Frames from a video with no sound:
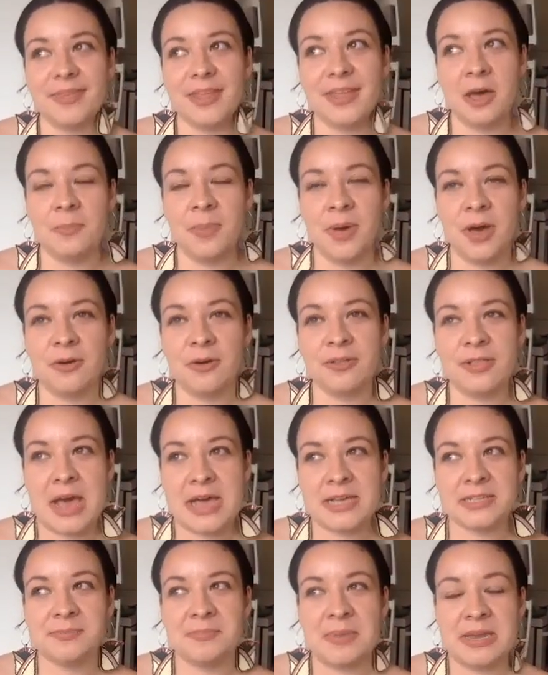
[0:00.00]
about
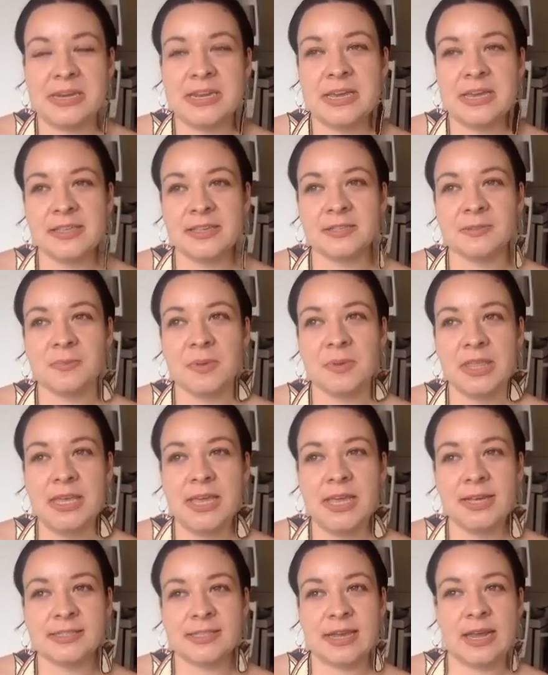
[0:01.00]
last Monday, this really
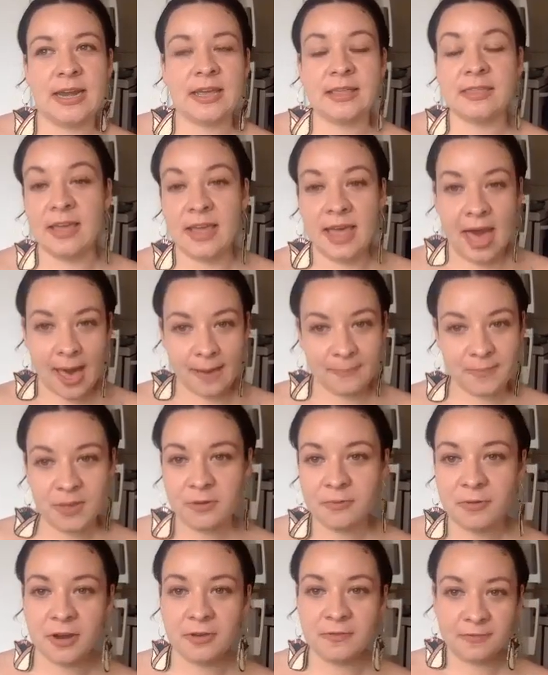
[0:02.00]
exciting thing
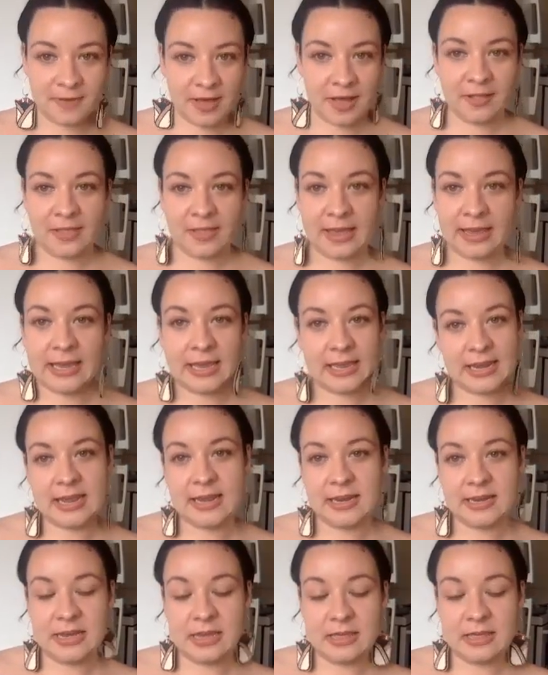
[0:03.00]
happened where it felt like
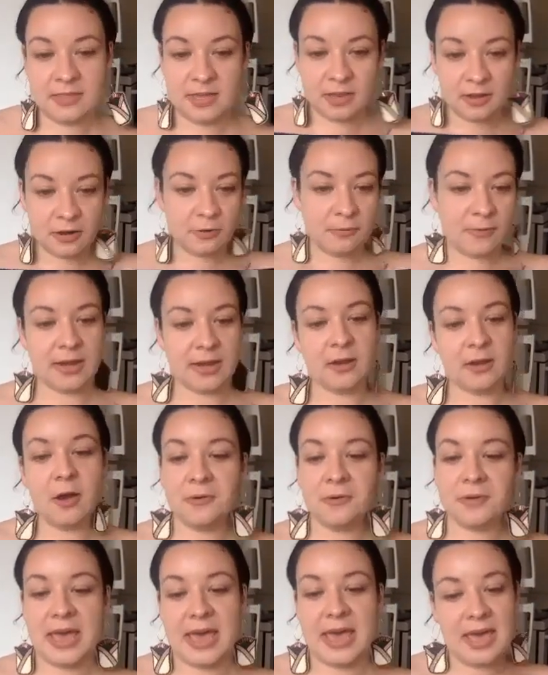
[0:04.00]
Canadian theater went,
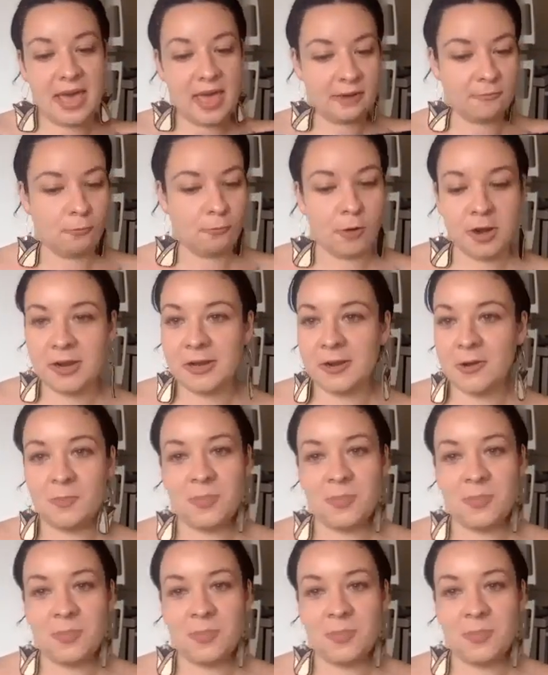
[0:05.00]
okay, and we're going to